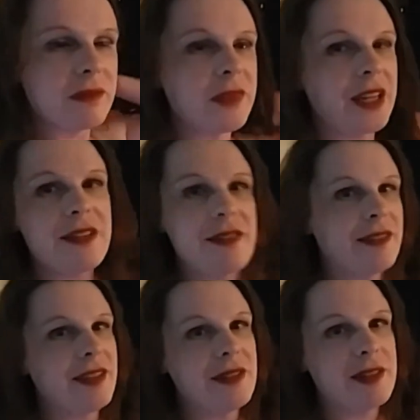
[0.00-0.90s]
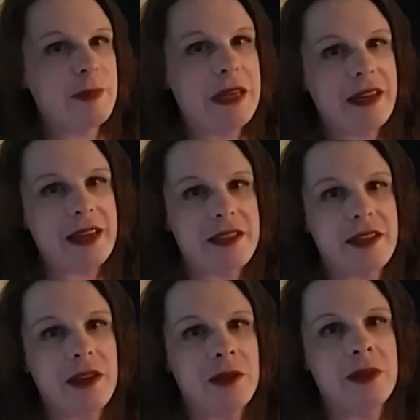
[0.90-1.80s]
that's just the speed it has to
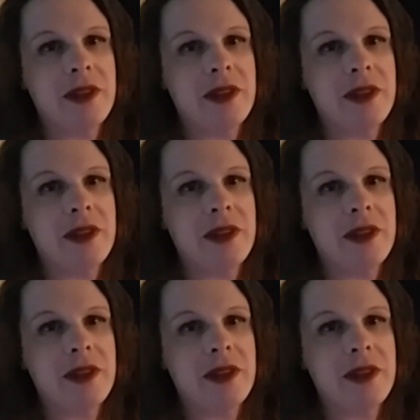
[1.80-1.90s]
go.